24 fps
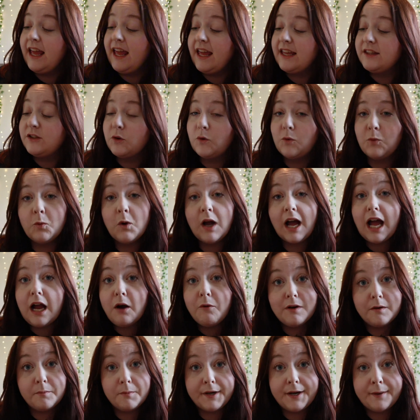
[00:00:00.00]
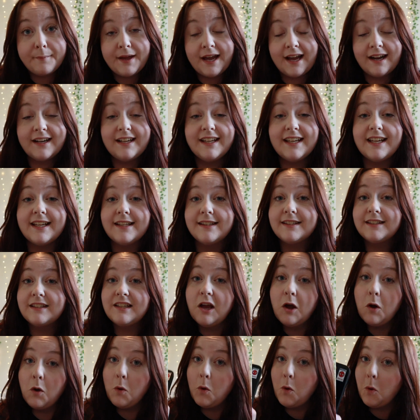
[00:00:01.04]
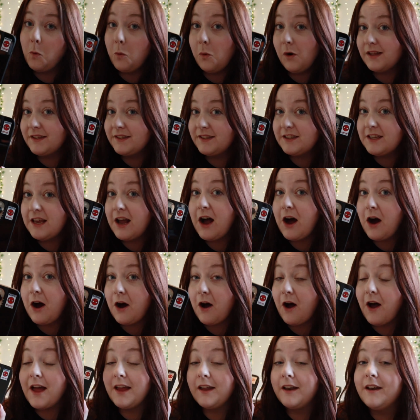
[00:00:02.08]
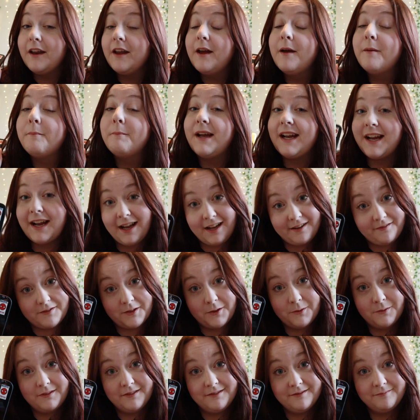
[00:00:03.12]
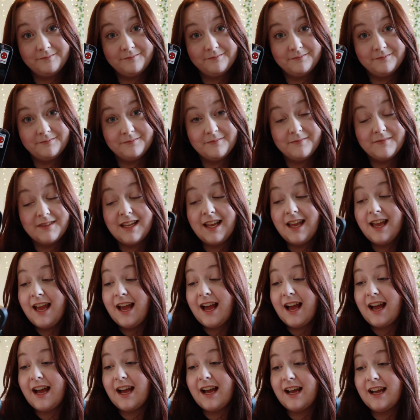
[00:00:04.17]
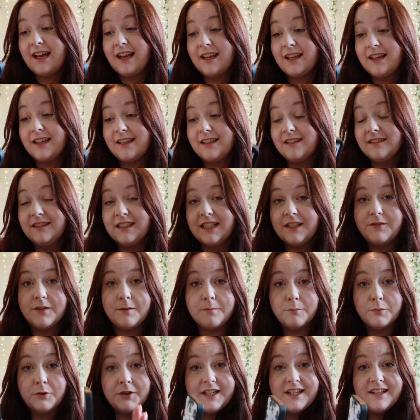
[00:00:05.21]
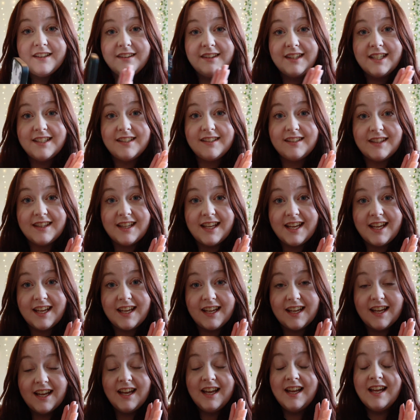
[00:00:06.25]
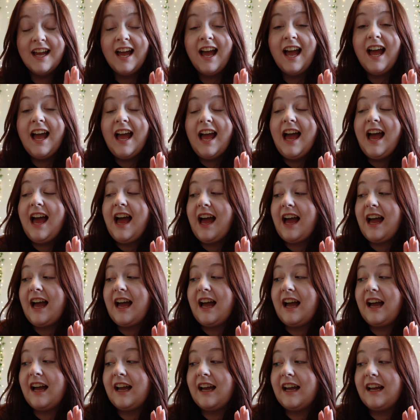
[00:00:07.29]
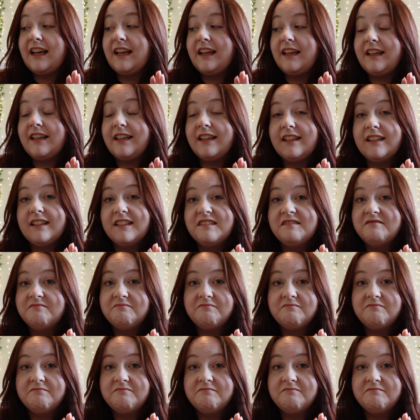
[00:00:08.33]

so I want to bring it back. It's what's on my iPhone. I live and breathe this thing. I,